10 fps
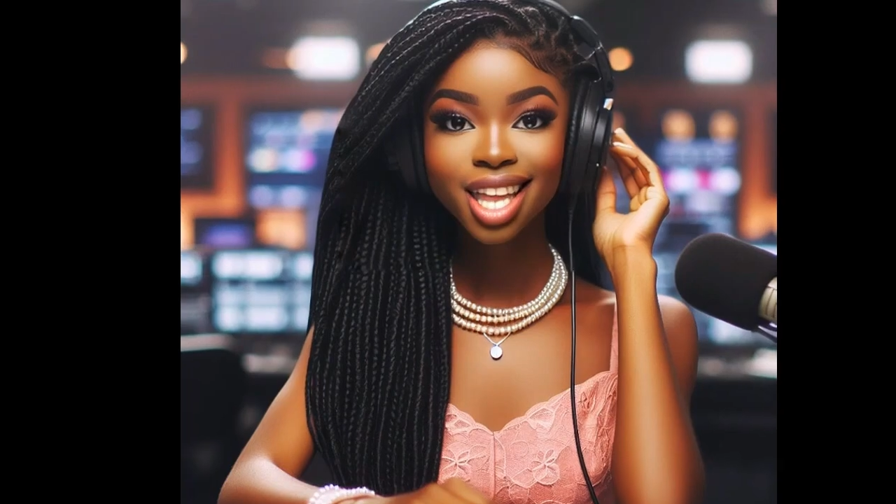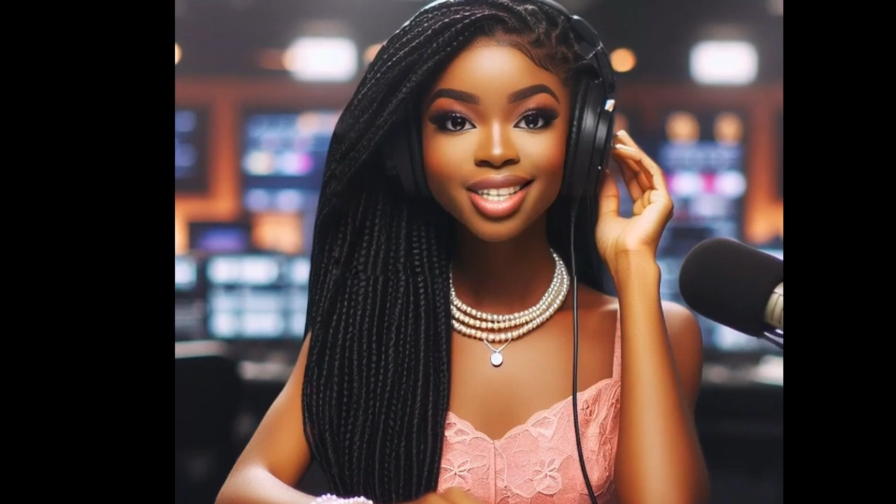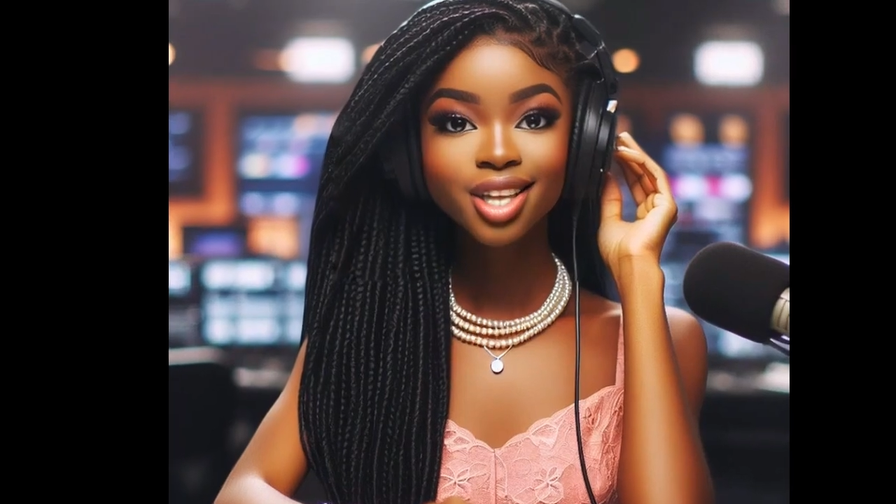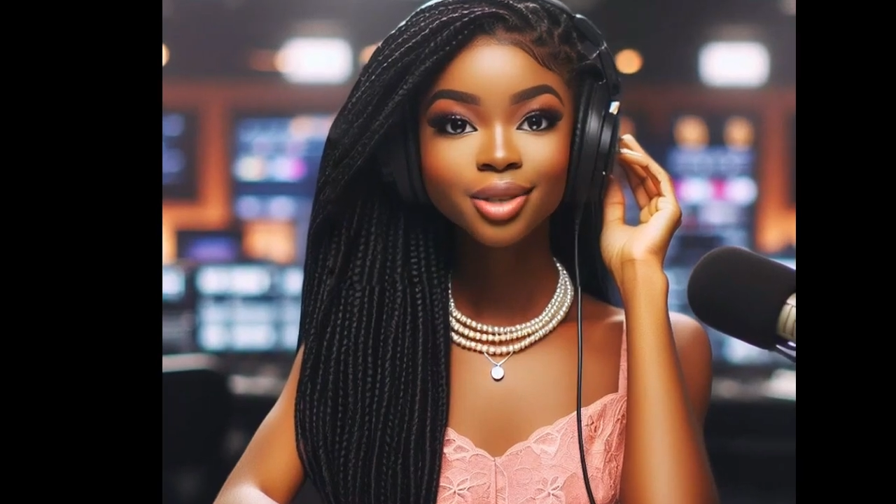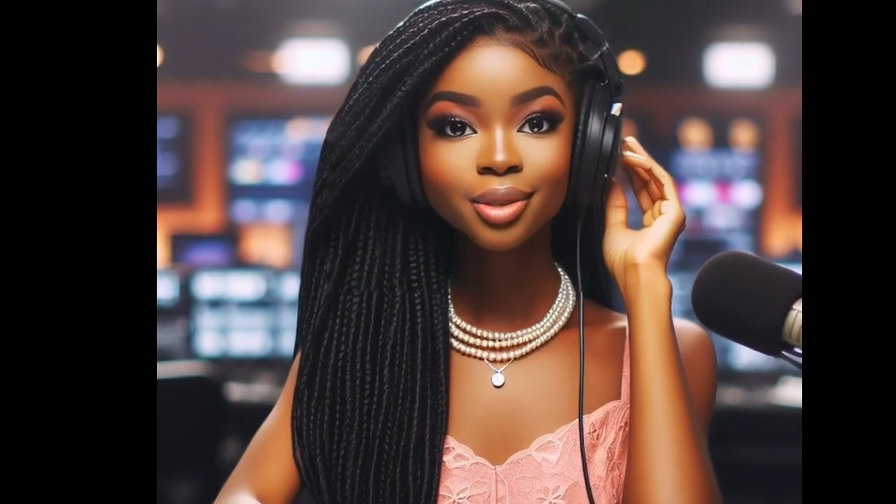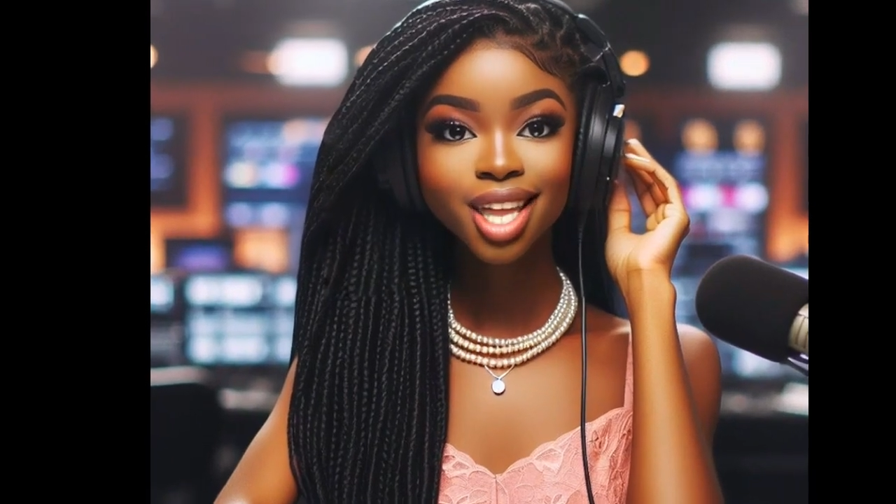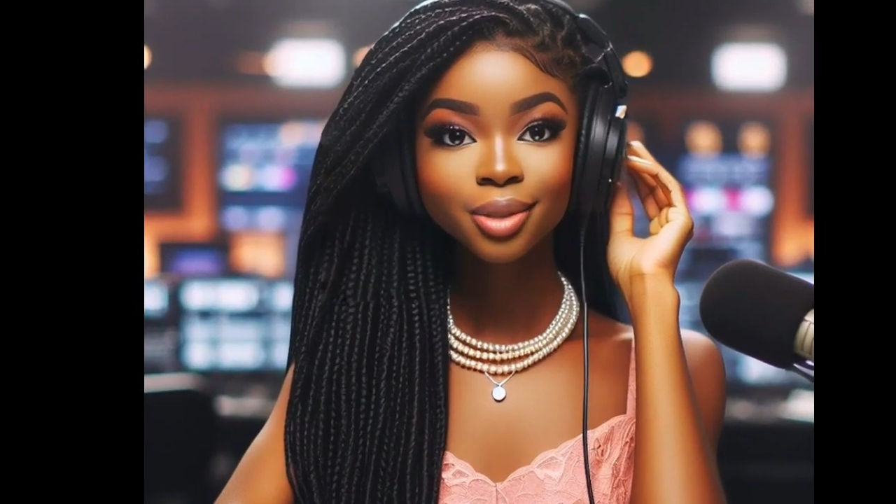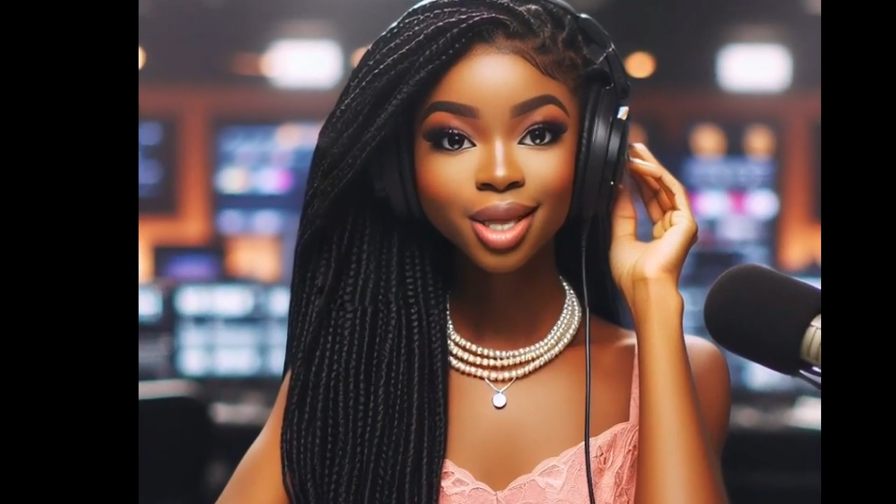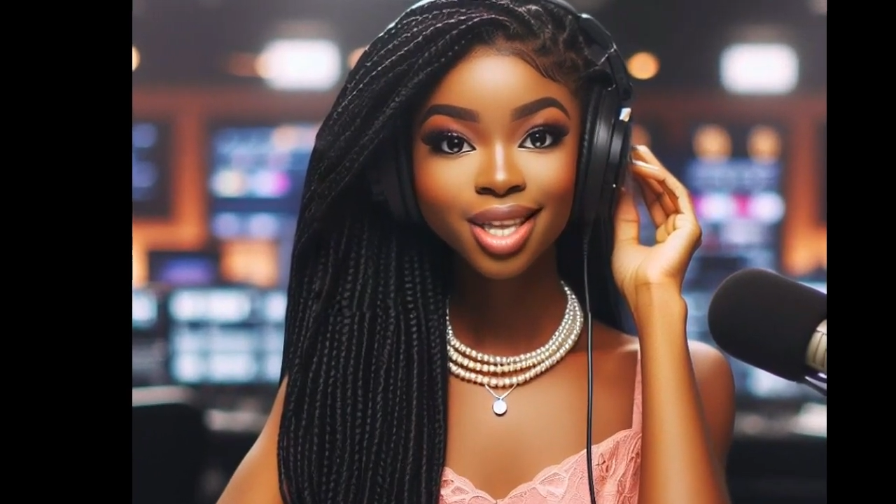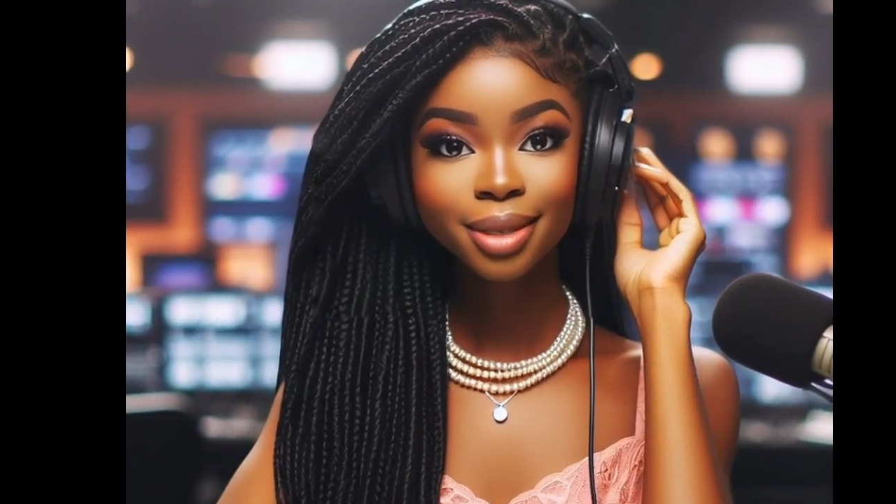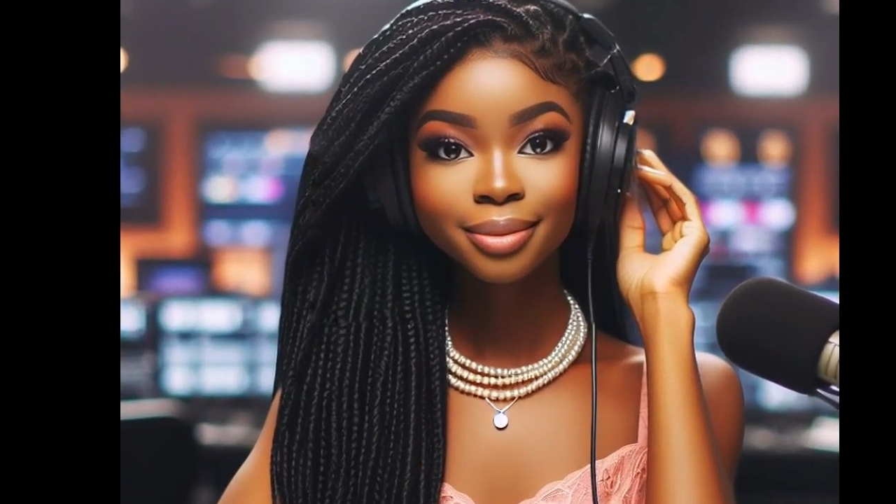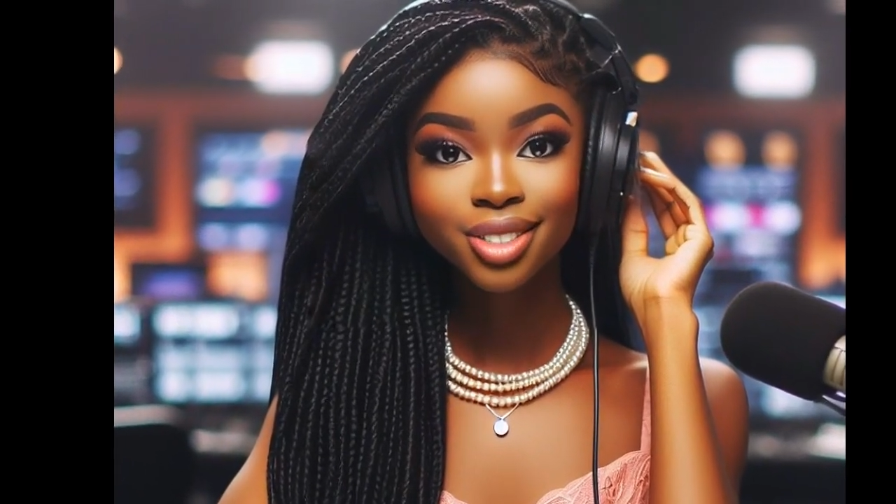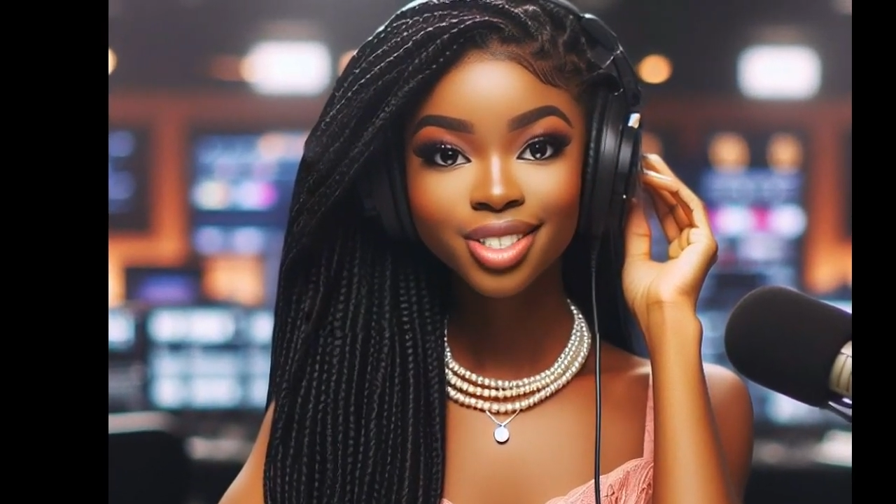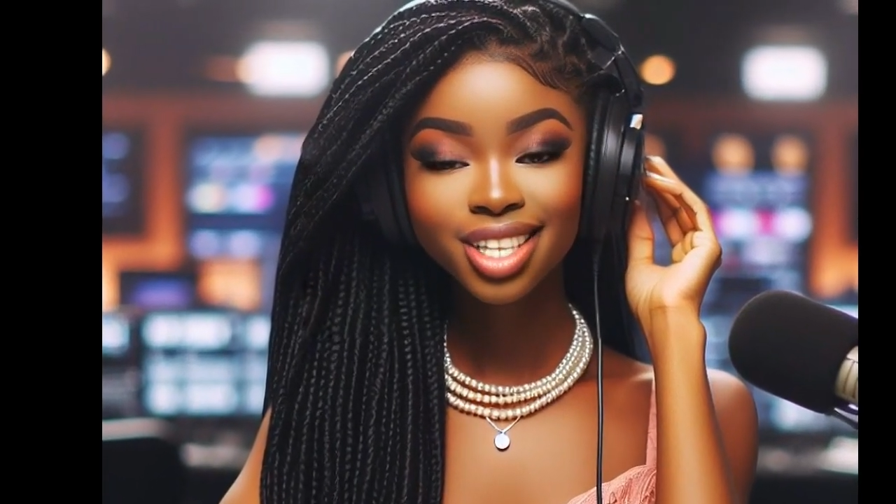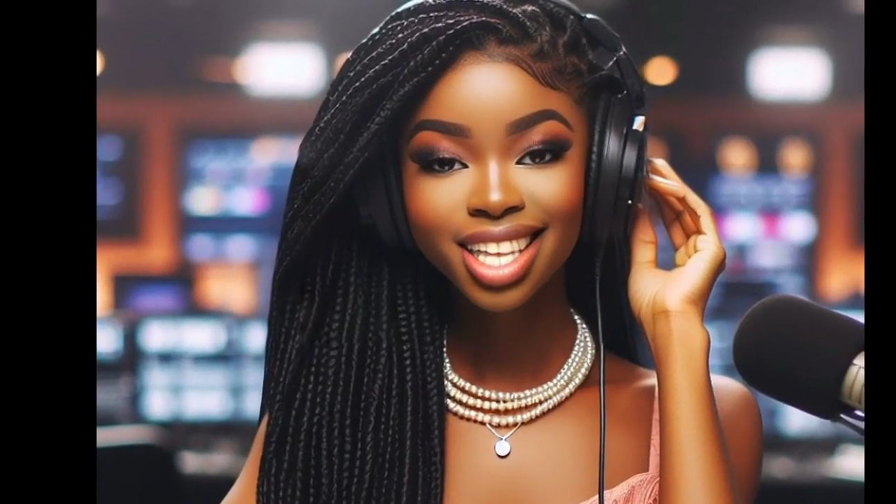Hello and welcome
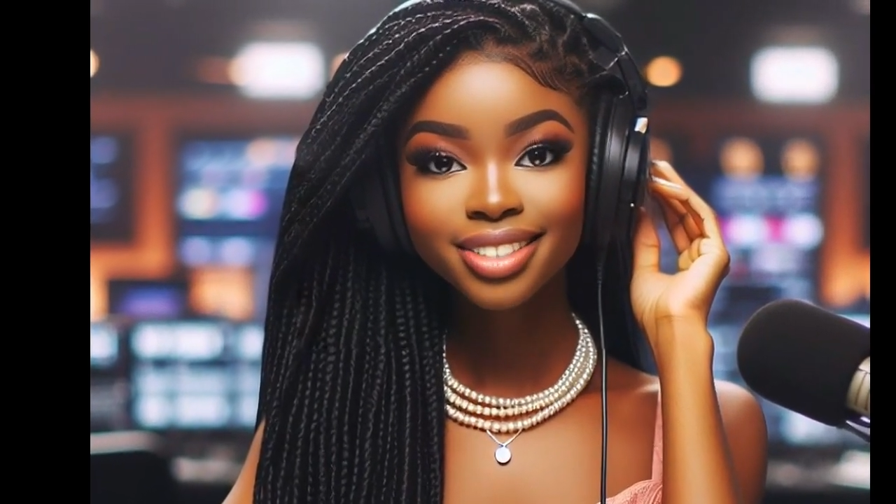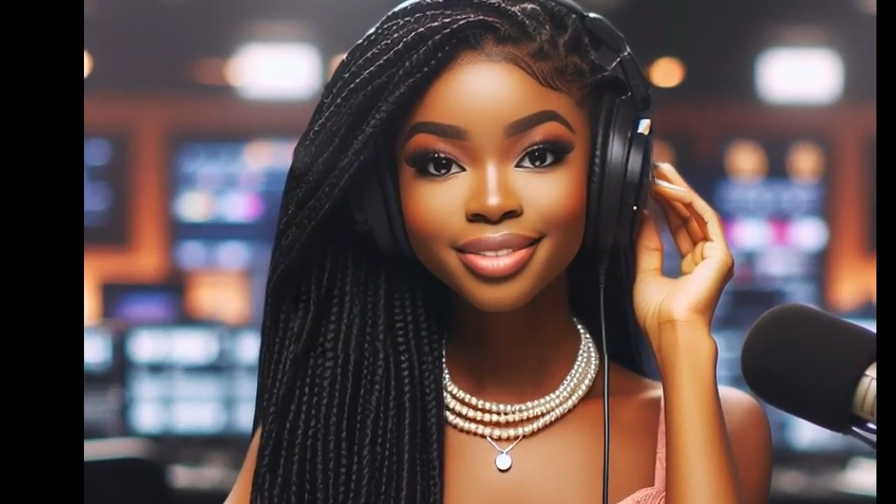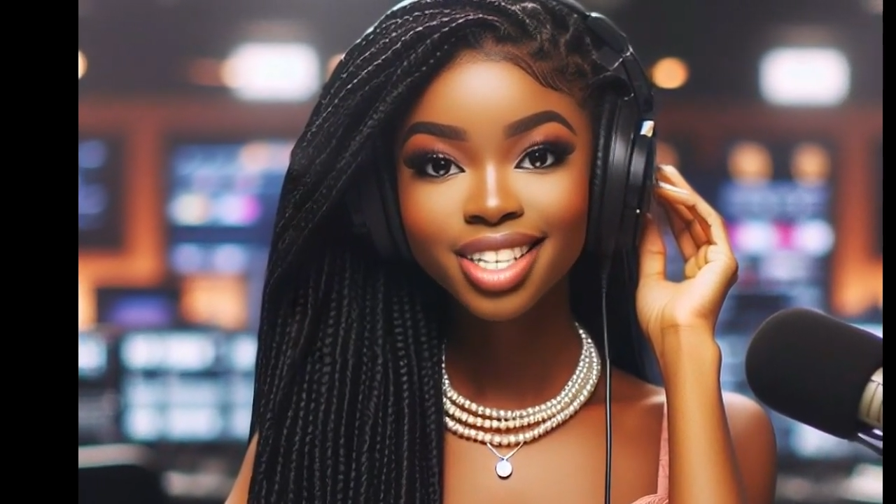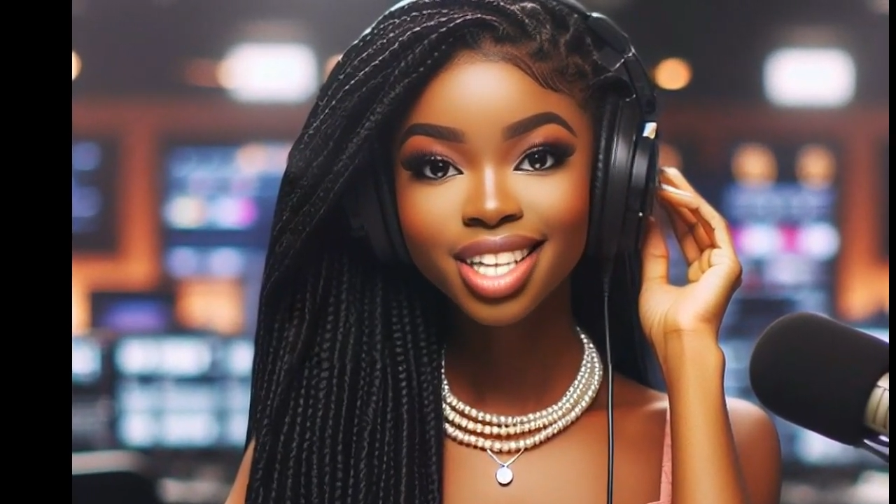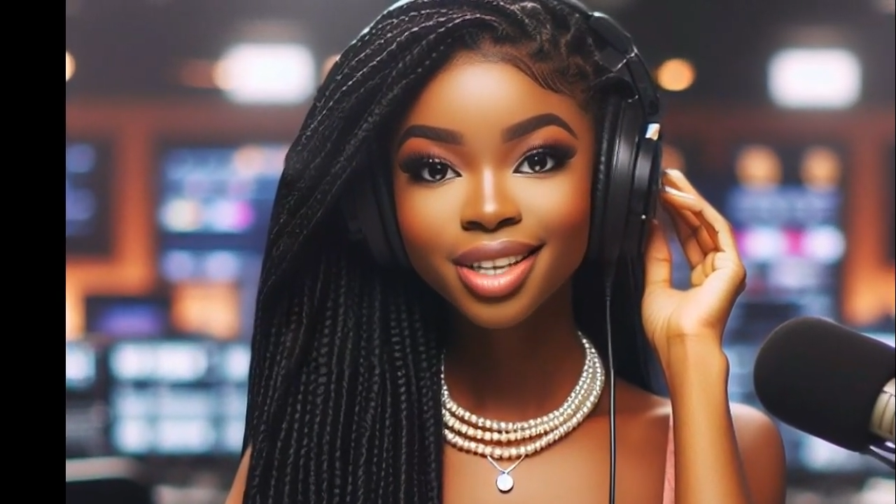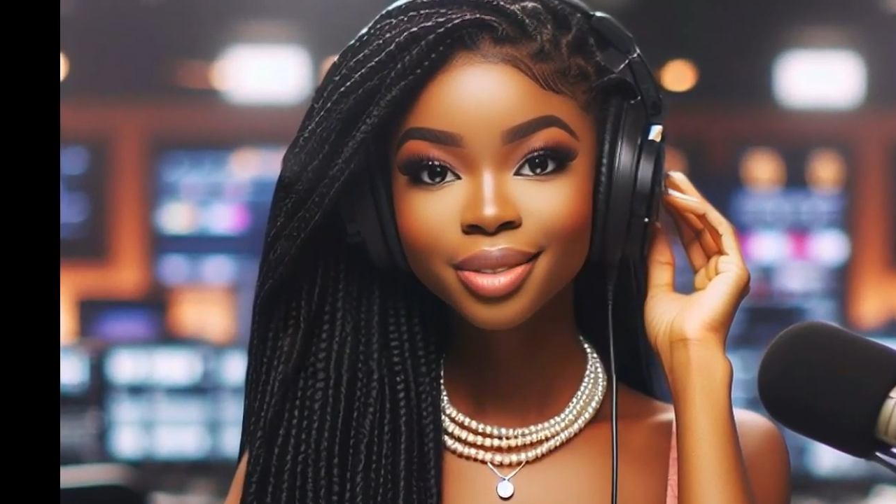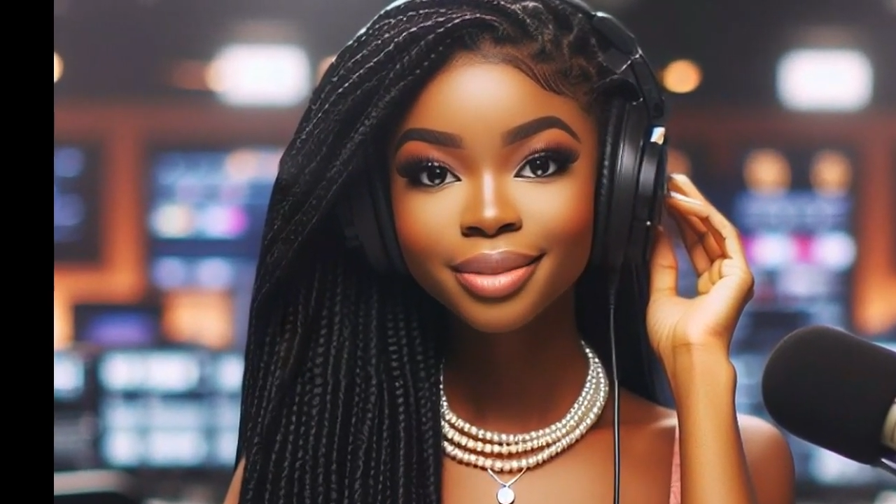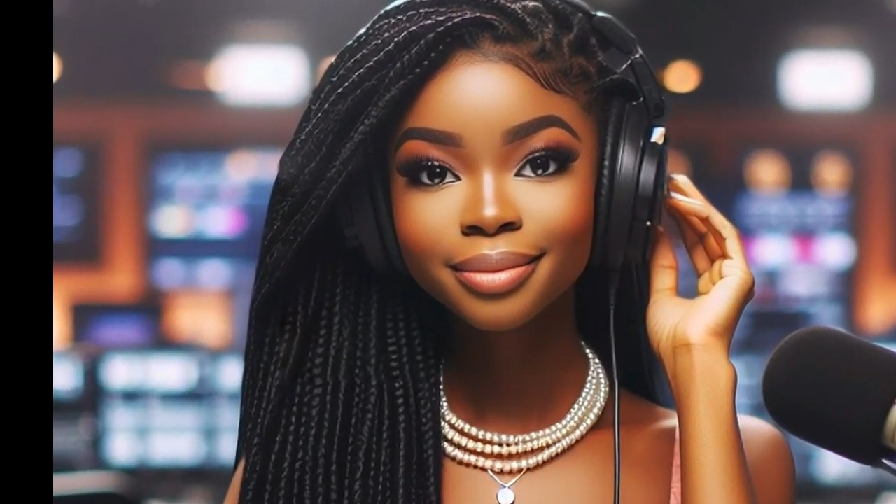to today's video.